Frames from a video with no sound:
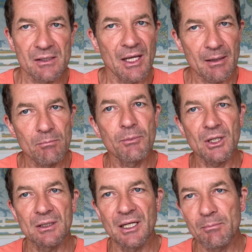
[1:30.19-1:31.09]
than
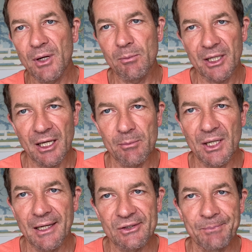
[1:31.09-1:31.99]
partner and public
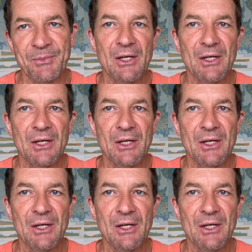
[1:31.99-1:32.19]
APIs.